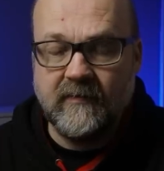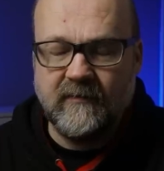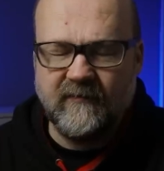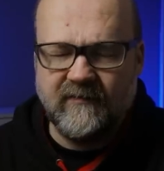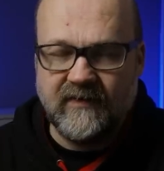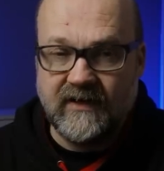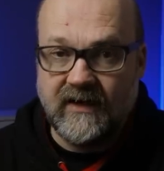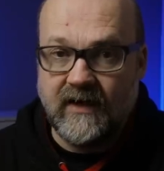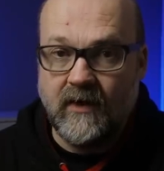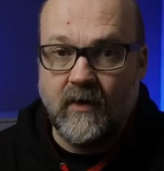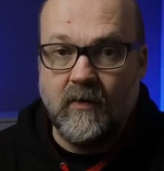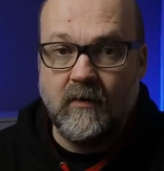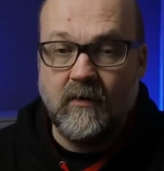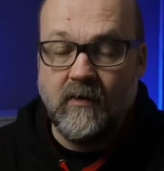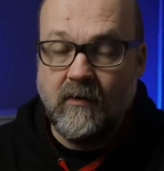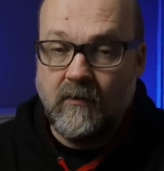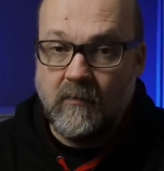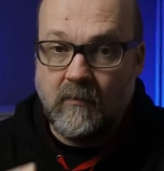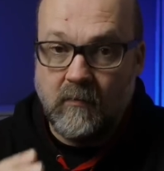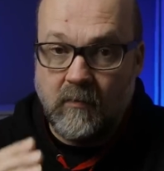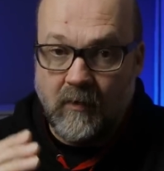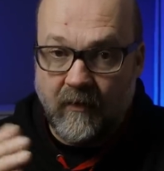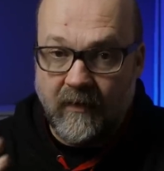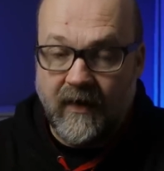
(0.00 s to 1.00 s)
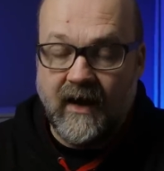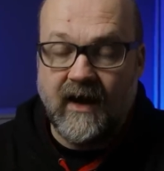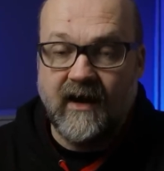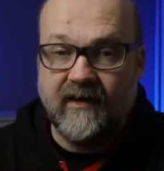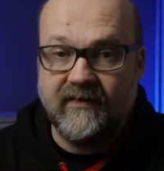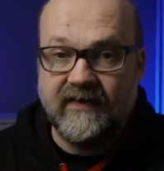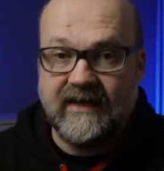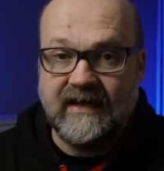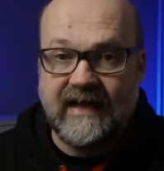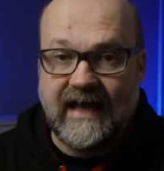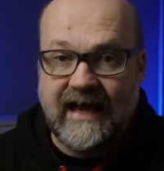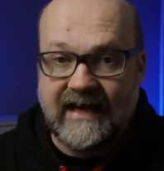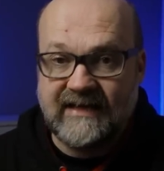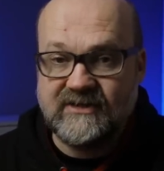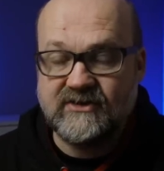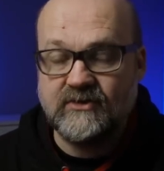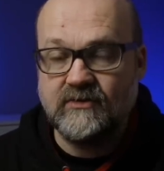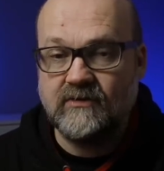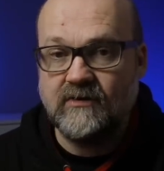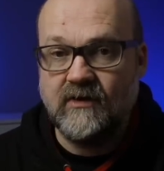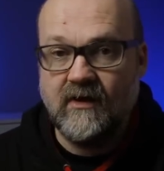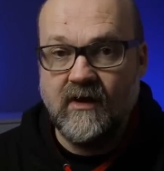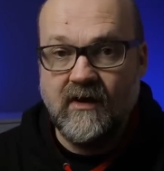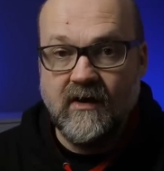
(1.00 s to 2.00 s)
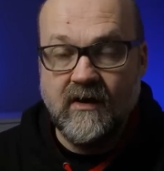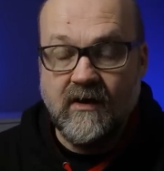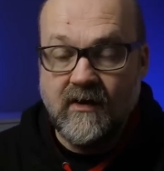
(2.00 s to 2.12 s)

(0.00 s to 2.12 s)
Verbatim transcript: video, what are the actual